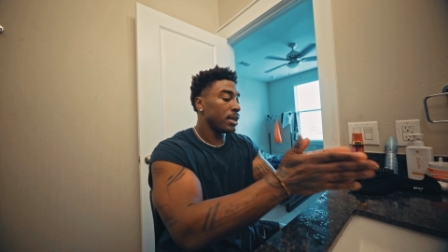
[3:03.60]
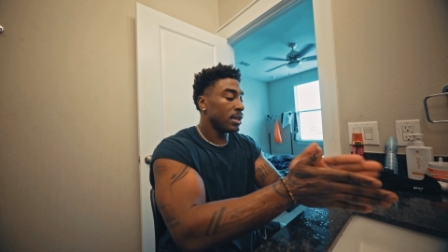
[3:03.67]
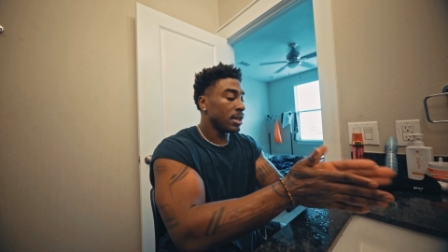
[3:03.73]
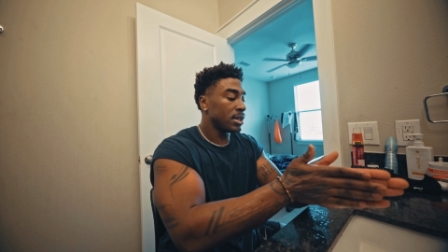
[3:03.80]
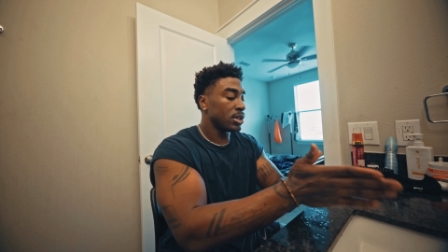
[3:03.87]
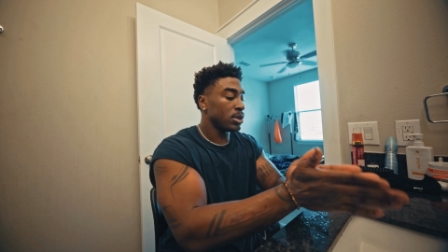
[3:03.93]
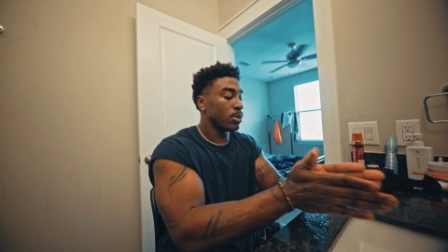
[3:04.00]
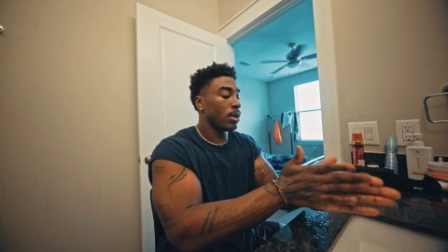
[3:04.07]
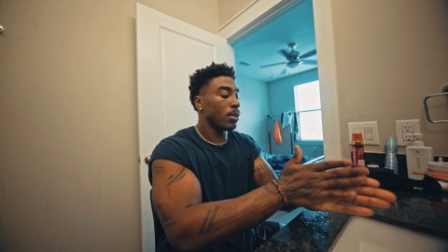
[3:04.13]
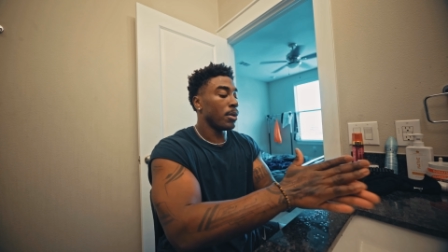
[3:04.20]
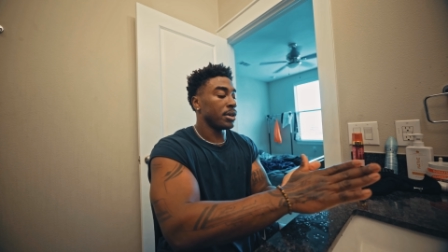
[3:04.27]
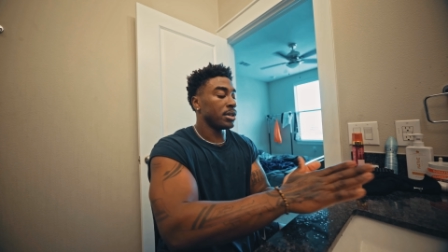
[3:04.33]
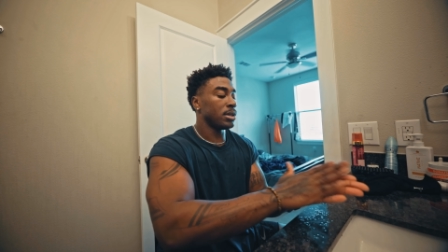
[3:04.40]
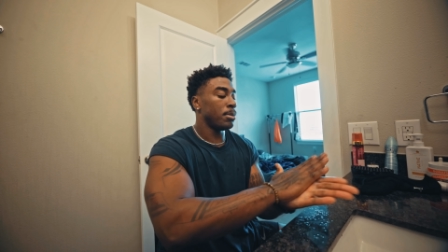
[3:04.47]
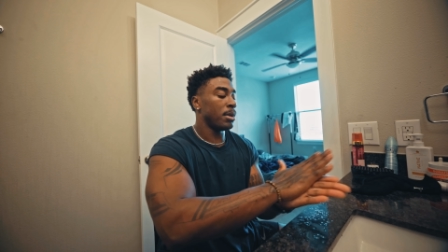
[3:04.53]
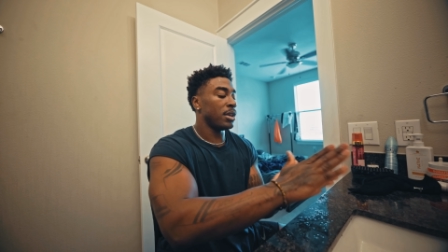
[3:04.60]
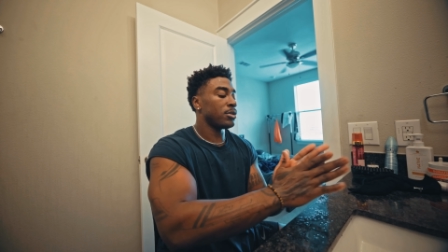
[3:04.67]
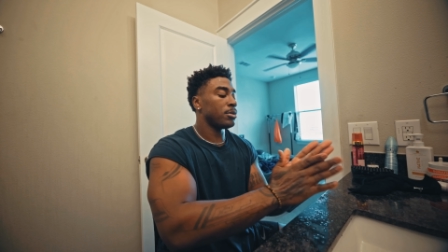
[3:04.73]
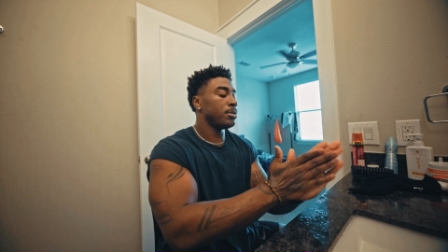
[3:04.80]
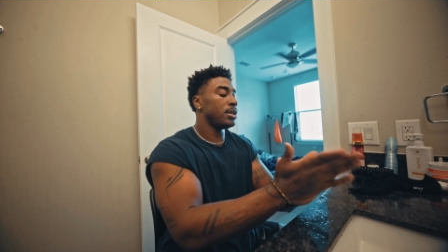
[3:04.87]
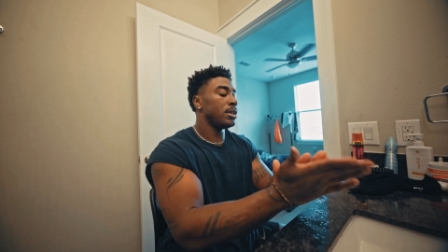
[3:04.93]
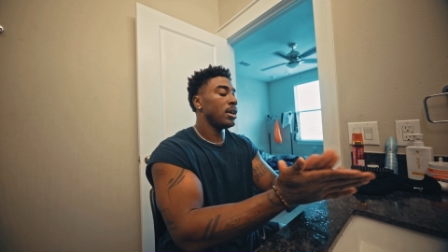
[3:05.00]
and this is what works the best
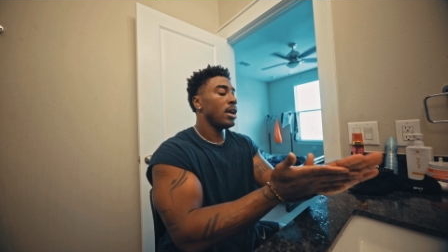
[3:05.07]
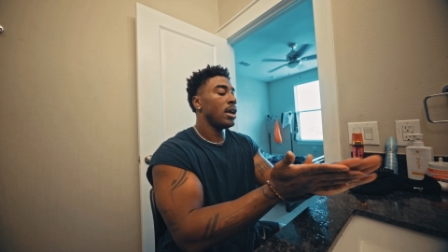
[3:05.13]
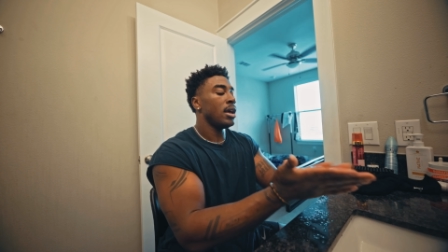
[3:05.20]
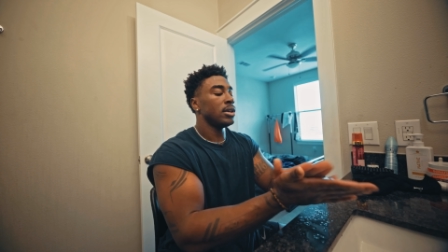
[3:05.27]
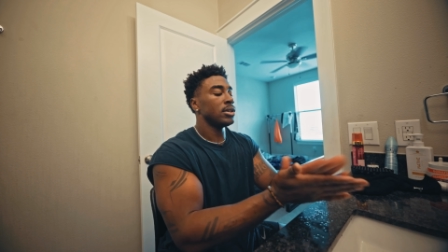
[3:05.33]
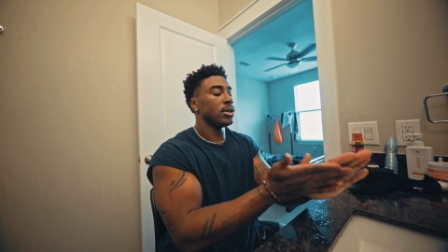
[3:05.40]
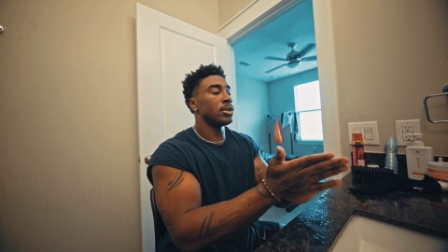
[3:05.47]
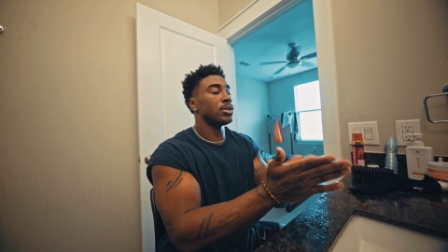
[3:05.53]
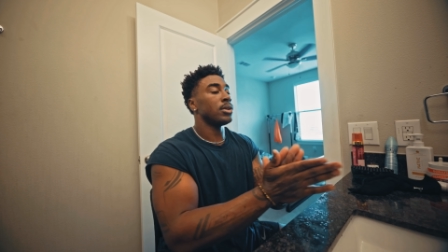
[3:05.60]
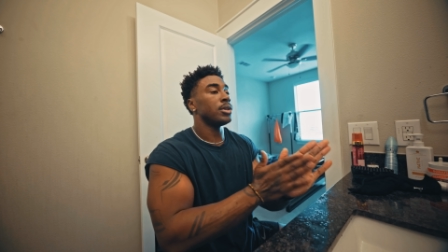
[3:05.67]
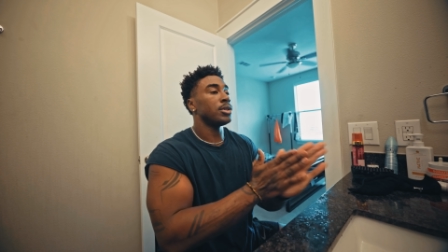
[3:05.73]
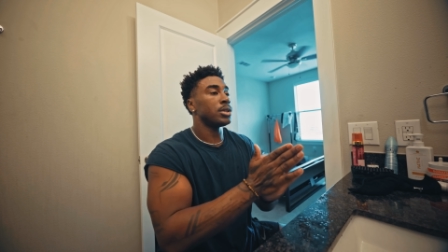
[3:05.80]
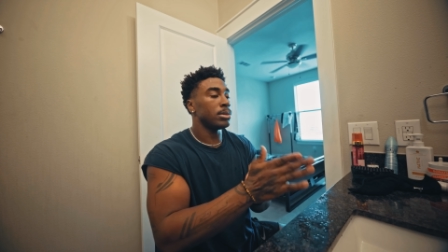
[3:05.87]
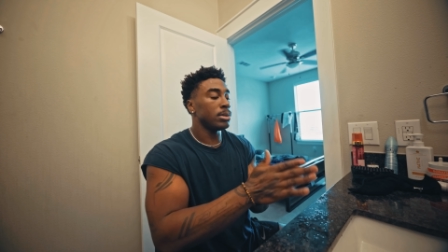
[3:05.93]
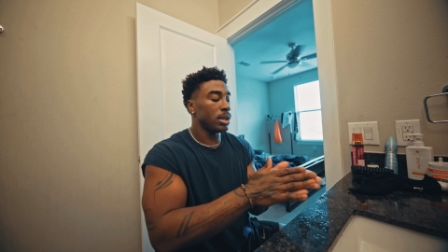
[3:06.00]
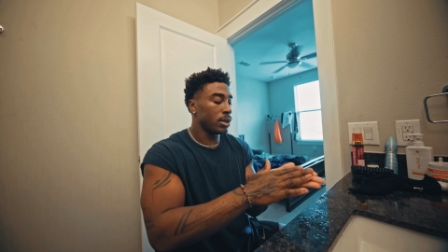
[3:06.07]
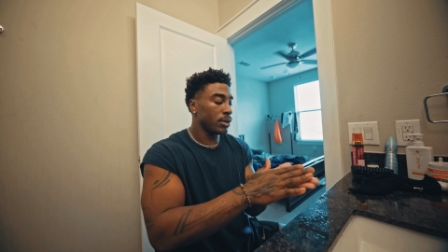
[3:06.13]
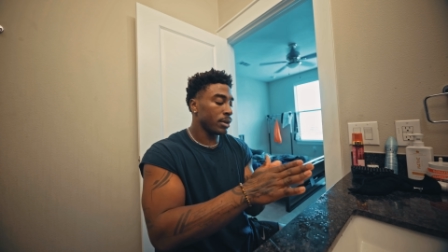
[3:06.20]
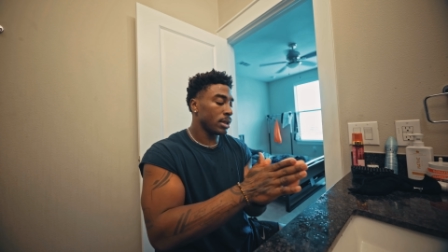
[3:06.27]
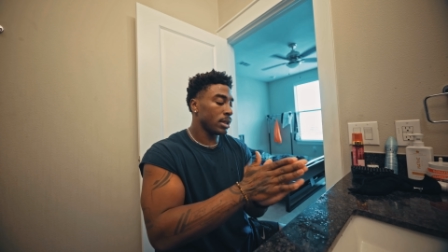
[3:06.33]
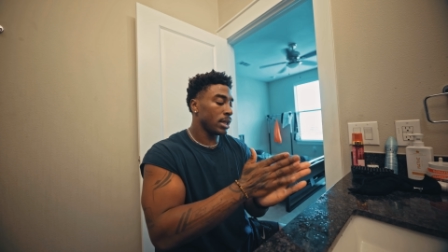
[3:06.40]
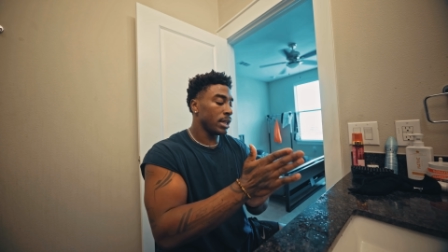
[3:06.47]
for me. It's also extremely
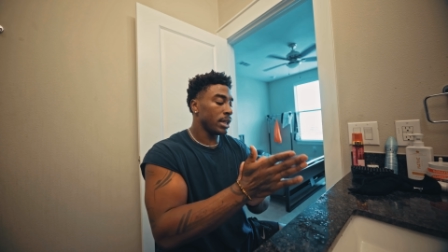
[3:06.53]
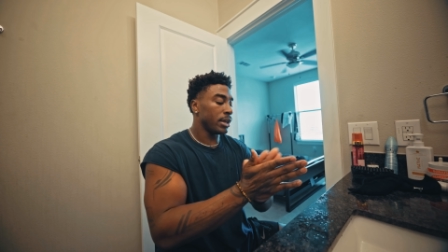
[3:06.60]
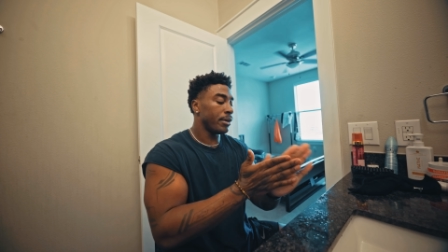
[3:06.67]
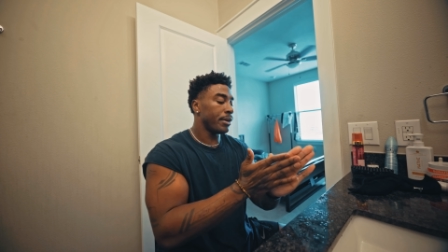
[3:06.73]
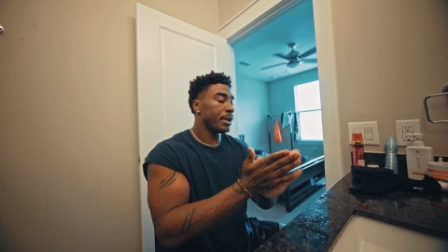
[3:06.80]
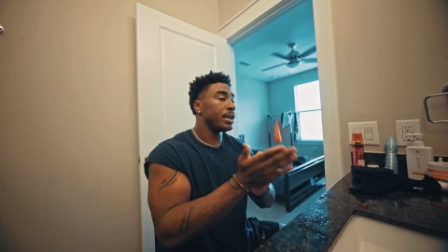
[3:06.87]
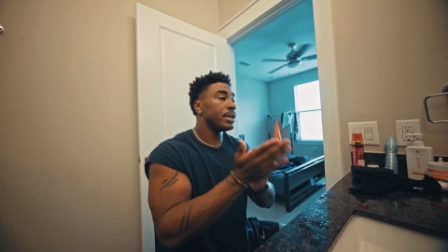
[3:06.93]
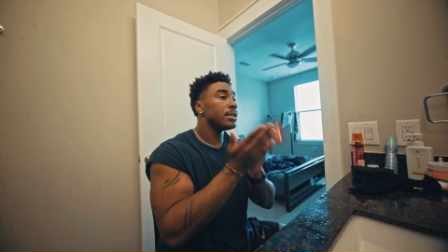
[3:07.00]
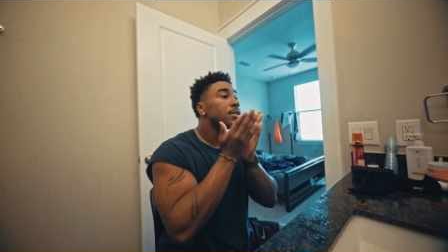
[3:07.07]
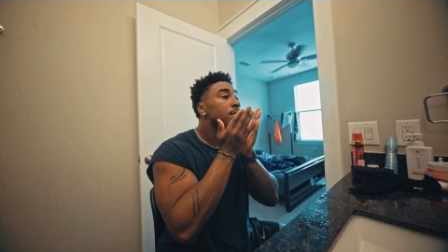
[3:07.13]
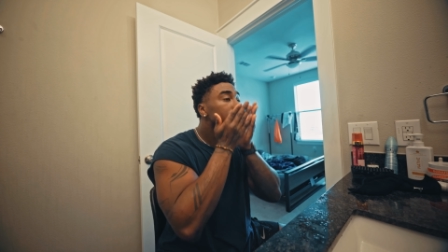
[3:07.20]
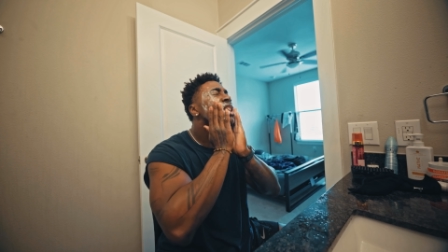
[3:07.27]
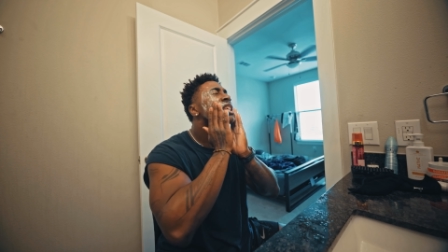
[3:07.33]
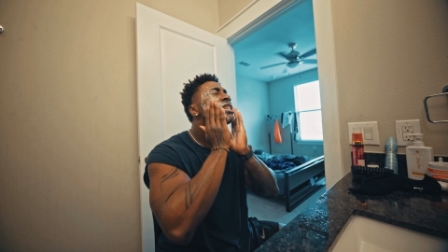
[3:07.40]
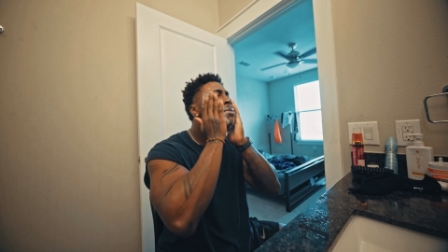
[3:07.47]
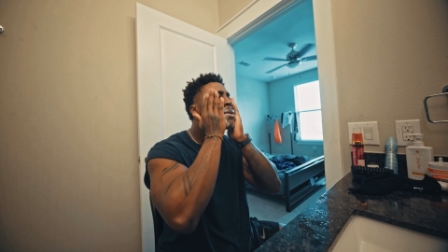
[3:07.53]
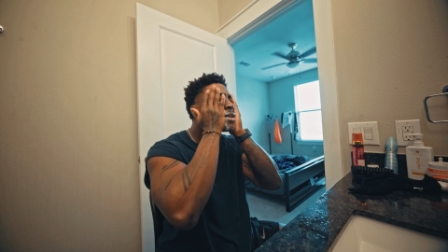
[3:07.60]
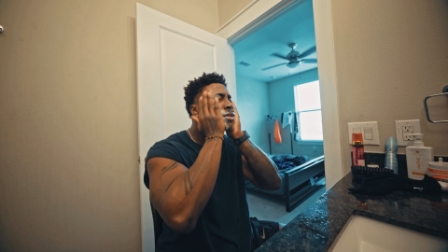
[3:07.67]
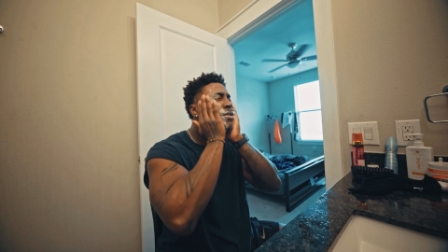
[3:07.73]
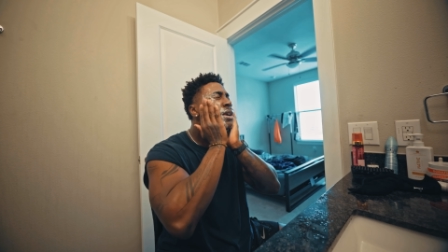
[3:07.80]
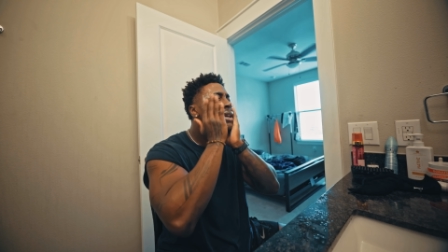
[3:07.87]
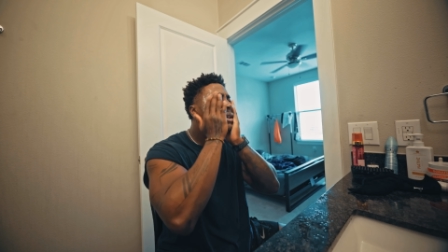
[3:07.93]
clean ingredients and it
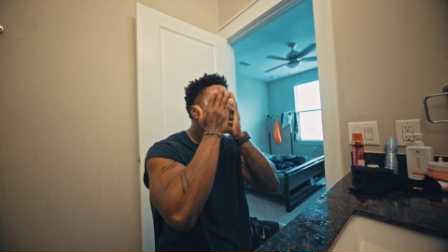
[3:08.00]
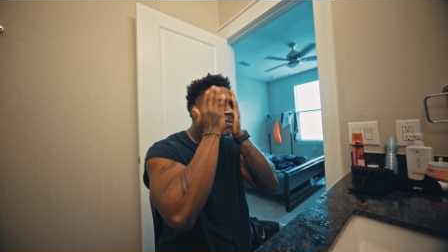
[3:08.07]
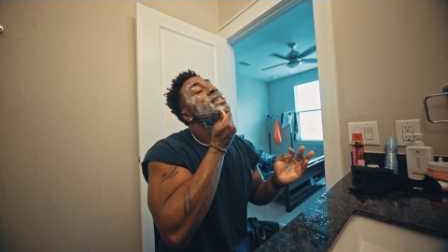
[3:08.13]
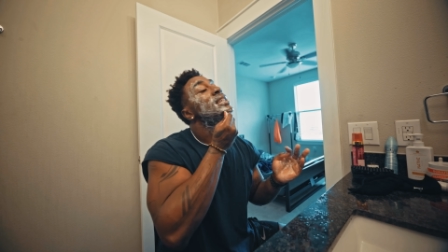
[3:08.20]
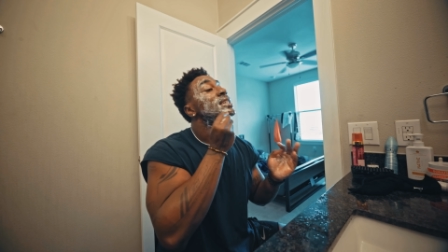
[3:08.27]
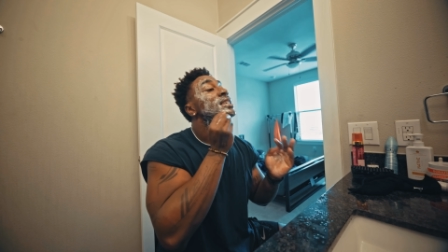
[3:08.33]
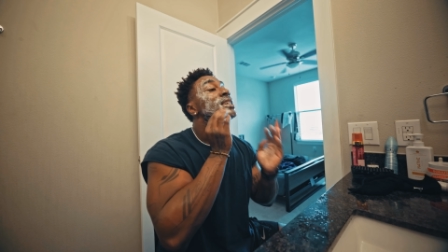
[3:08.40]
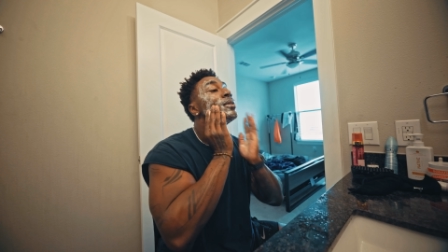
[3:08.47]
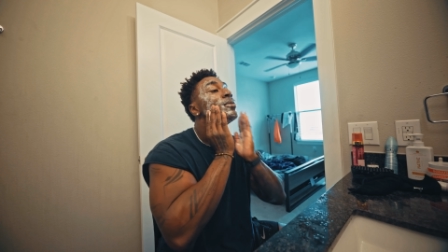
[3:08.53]
smells great. And again,